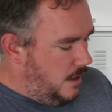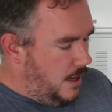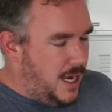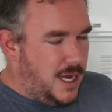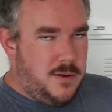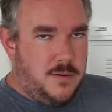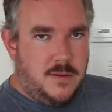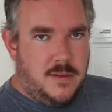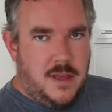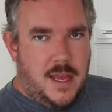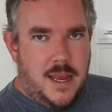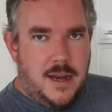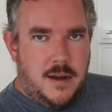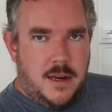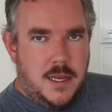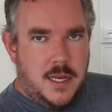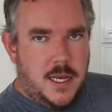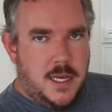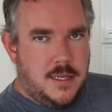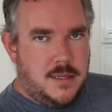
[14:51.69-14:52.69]
And with that,
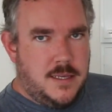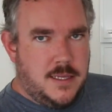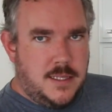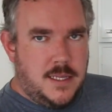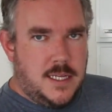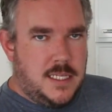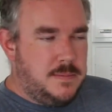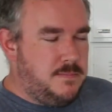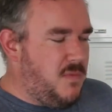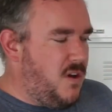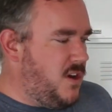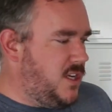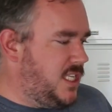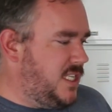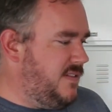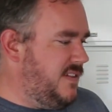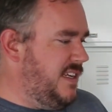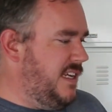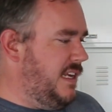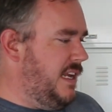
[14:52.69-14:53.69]
I think that's
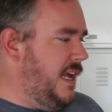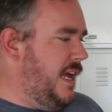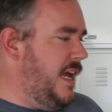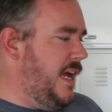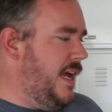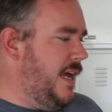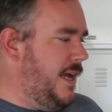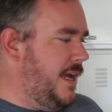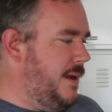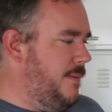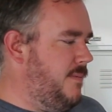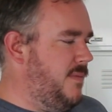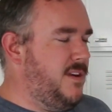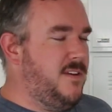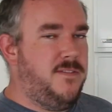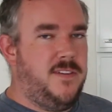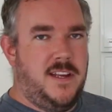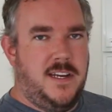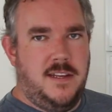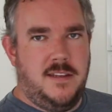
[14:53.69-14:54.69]
most of it.
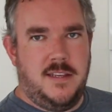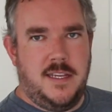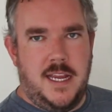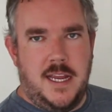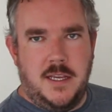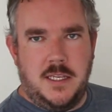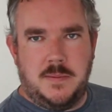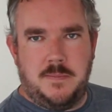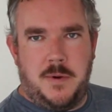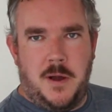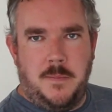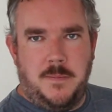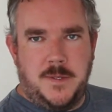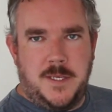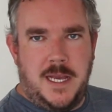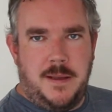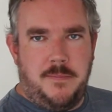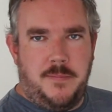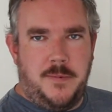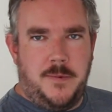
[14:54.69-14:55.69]
If anything else pops
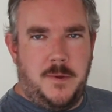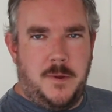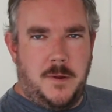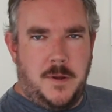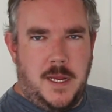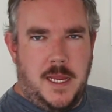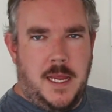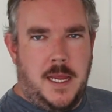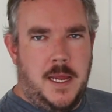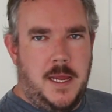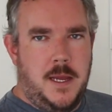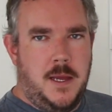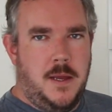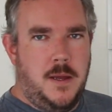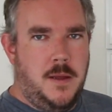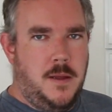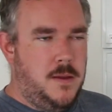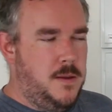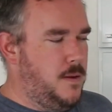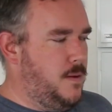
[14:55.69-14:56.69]
up on here,
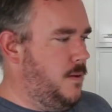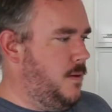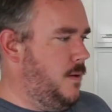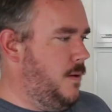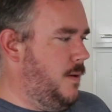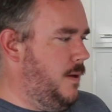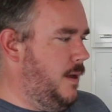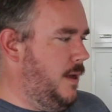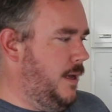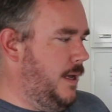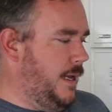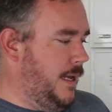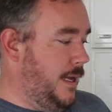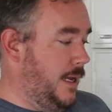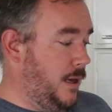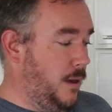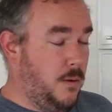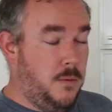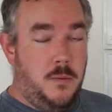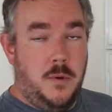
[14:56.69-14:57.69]

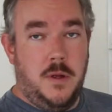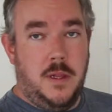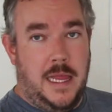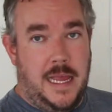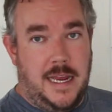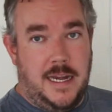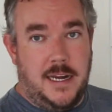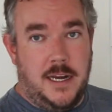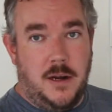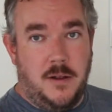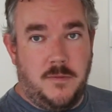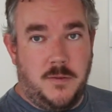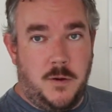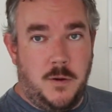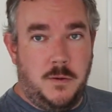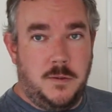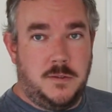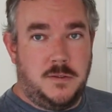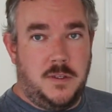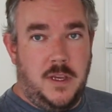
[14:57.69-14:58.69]
we'll add it, of
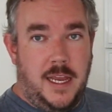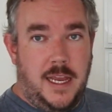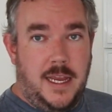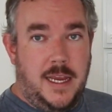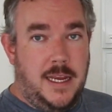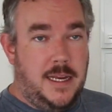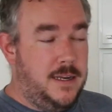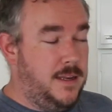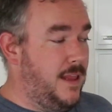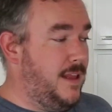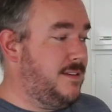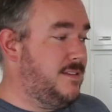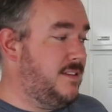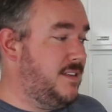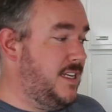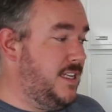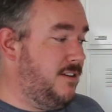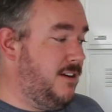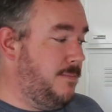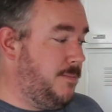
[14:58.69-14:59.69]
course, and that's
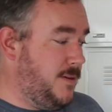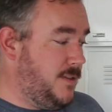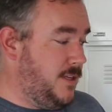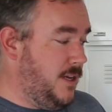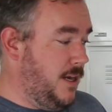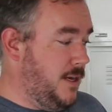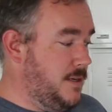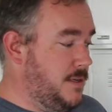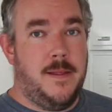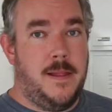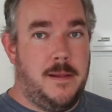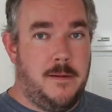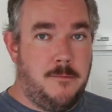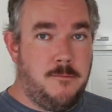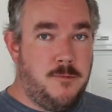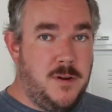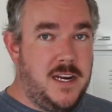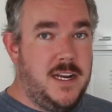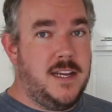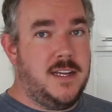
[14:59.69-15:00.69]
another episode.
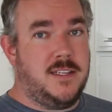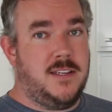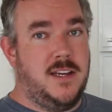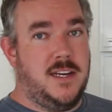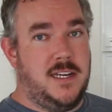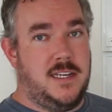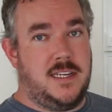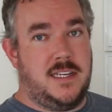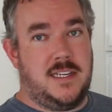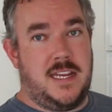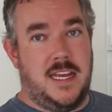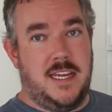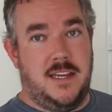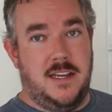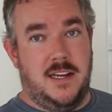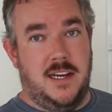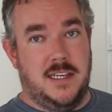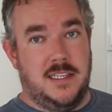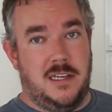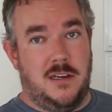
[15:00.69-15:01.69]
Really excited to take you
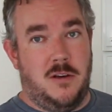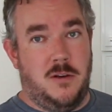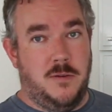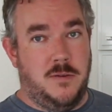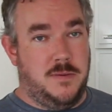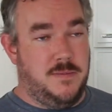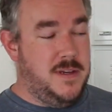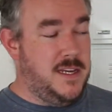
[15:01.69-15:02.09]
guys along with